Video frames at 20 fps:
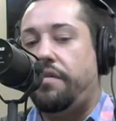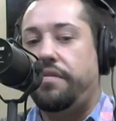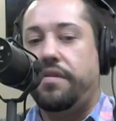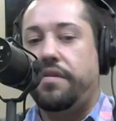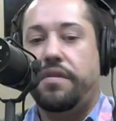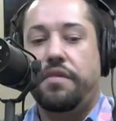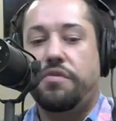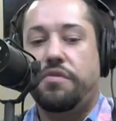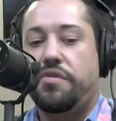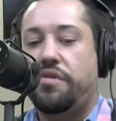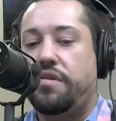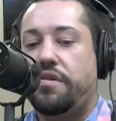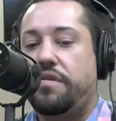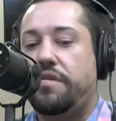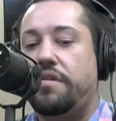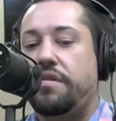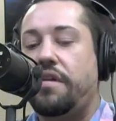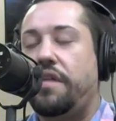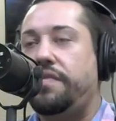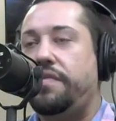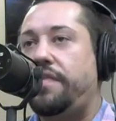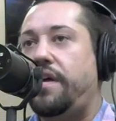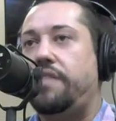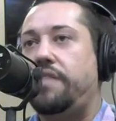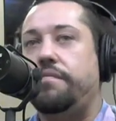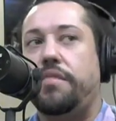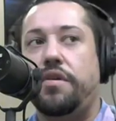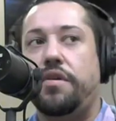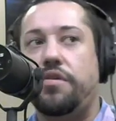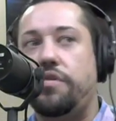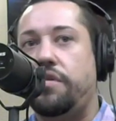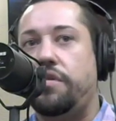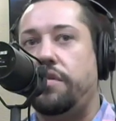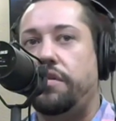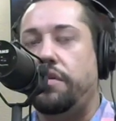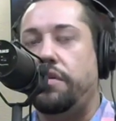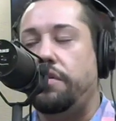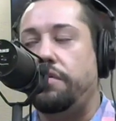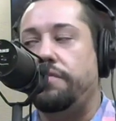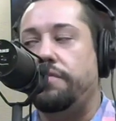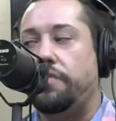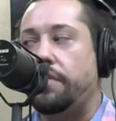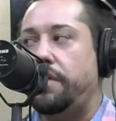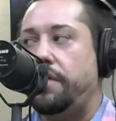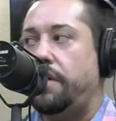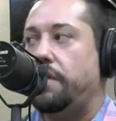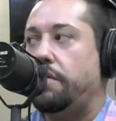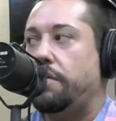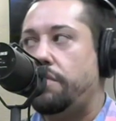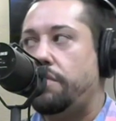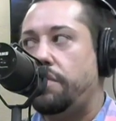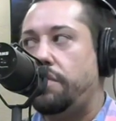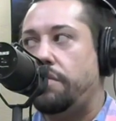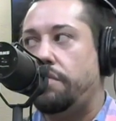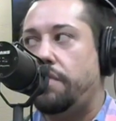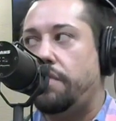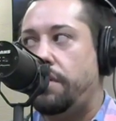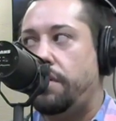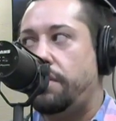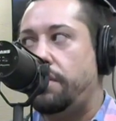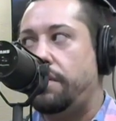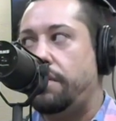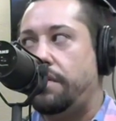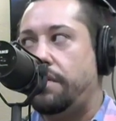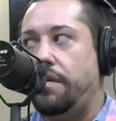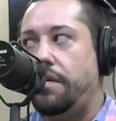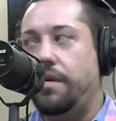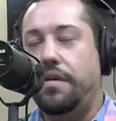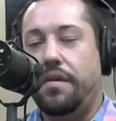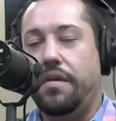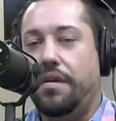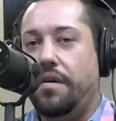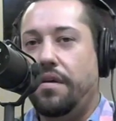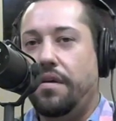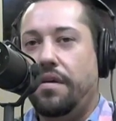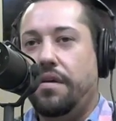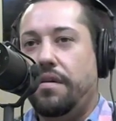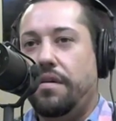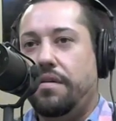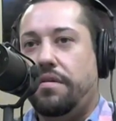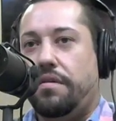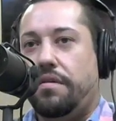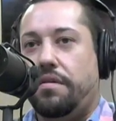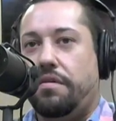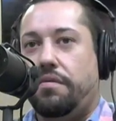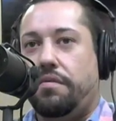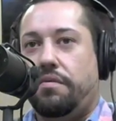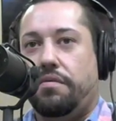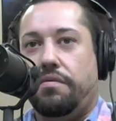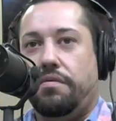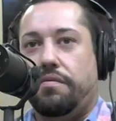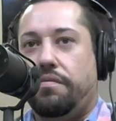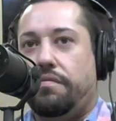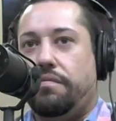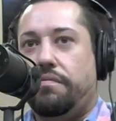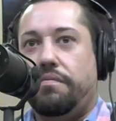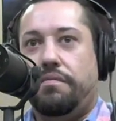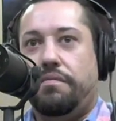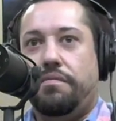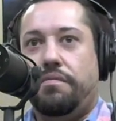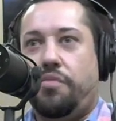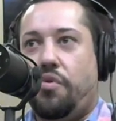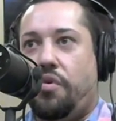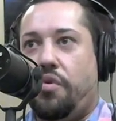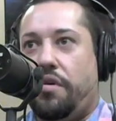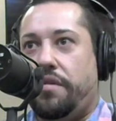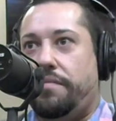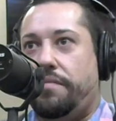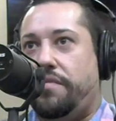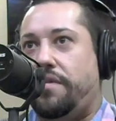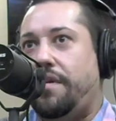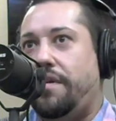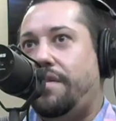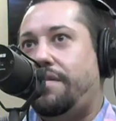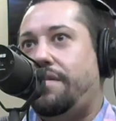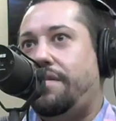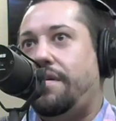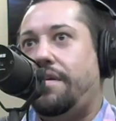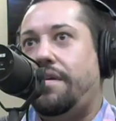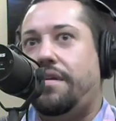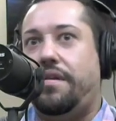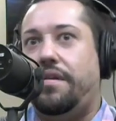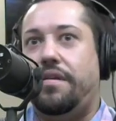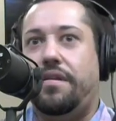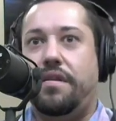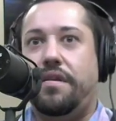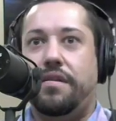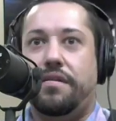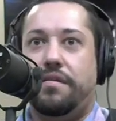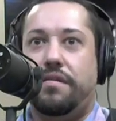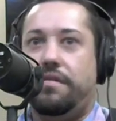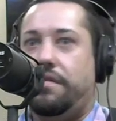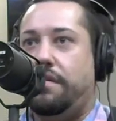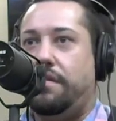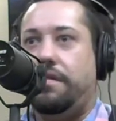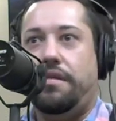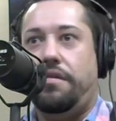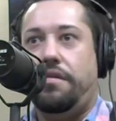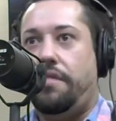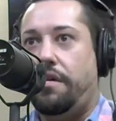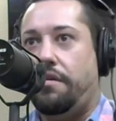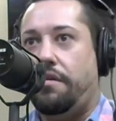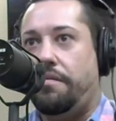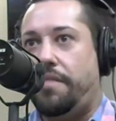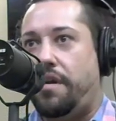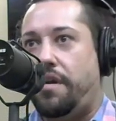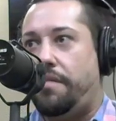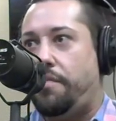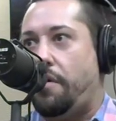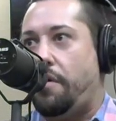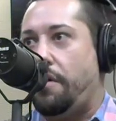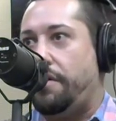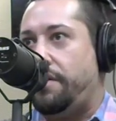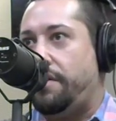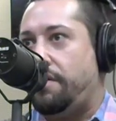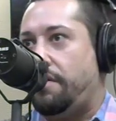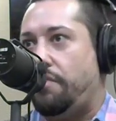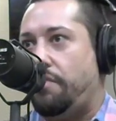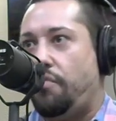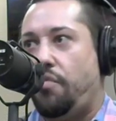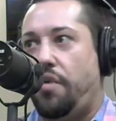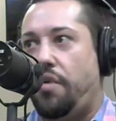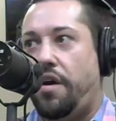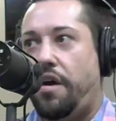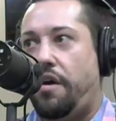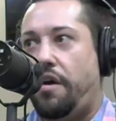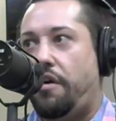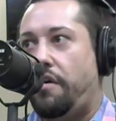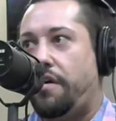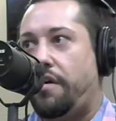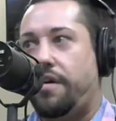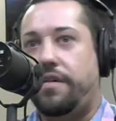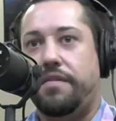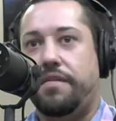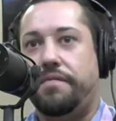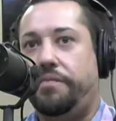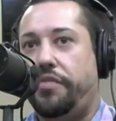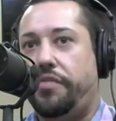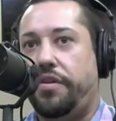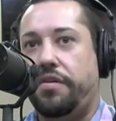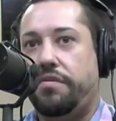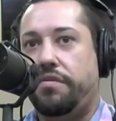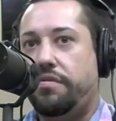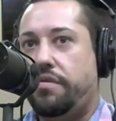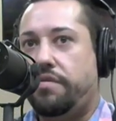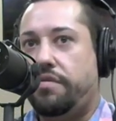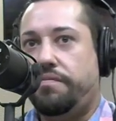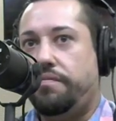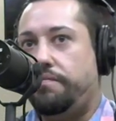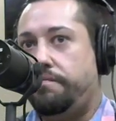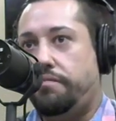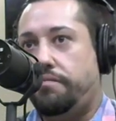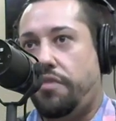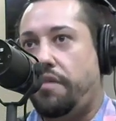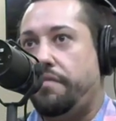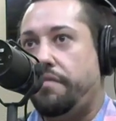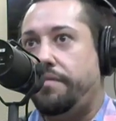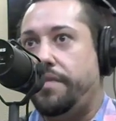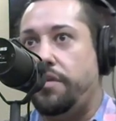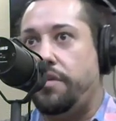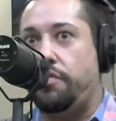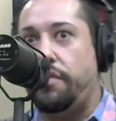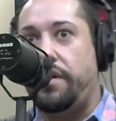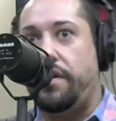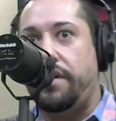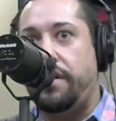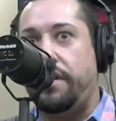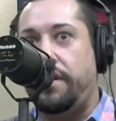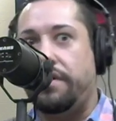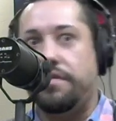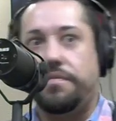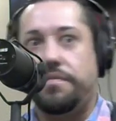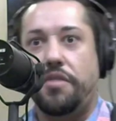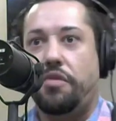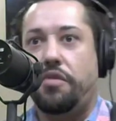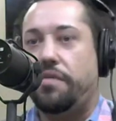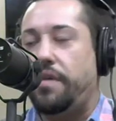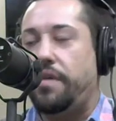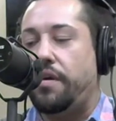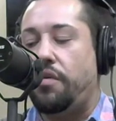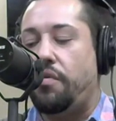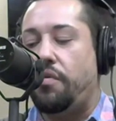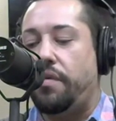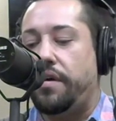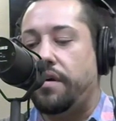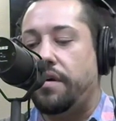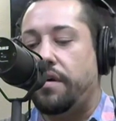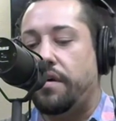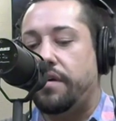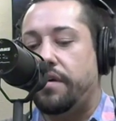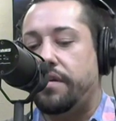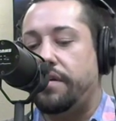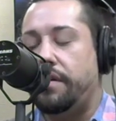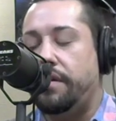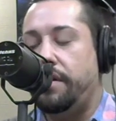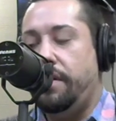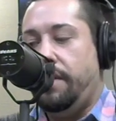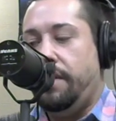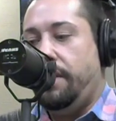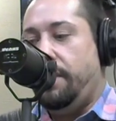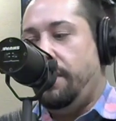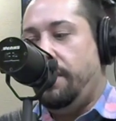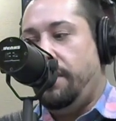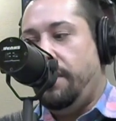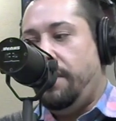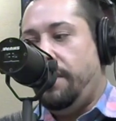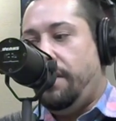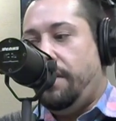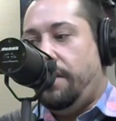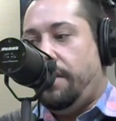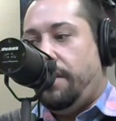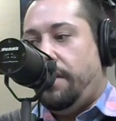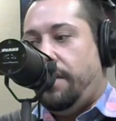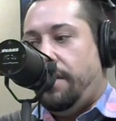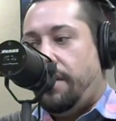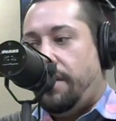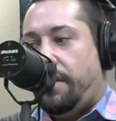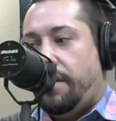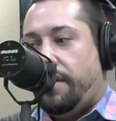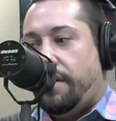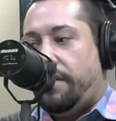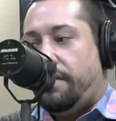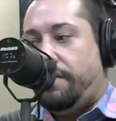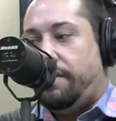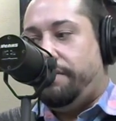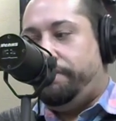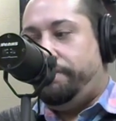there's just not that much to do for the younger generation. So boredom sets in, and then you hear about a party somewhere and there's probably drinking, smoking going on. And